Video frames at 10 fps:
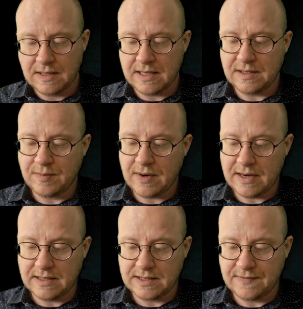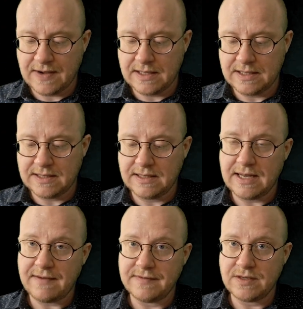Okay, the brain is divided into
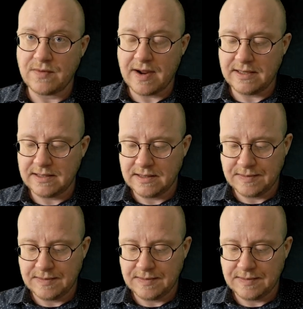left and right,